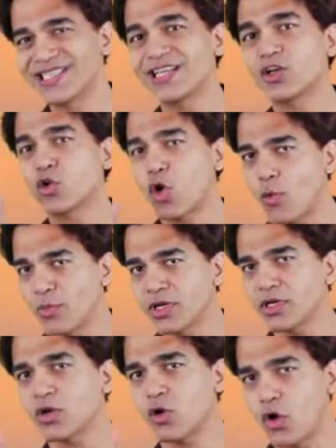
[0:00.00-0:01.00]
The
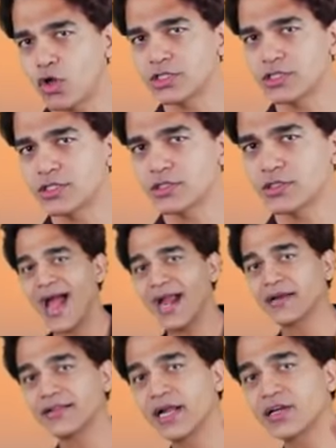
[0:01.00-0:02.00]
common cause?
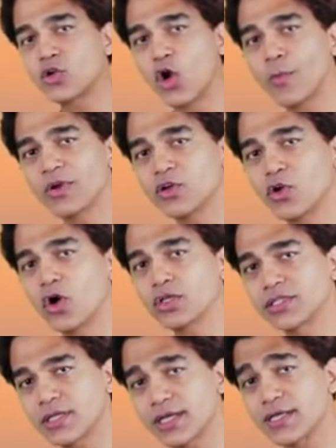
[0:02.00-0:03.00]
And that common
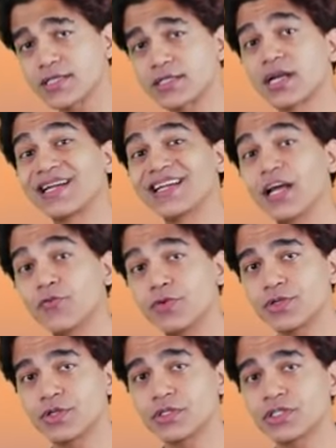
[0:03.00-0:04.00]
cause is
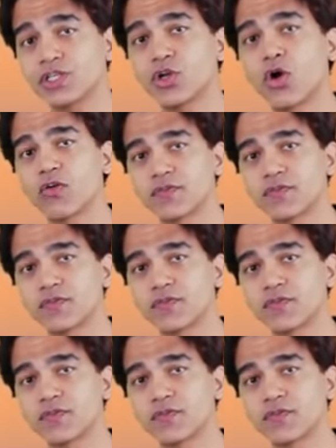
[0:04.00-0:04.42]
deficiency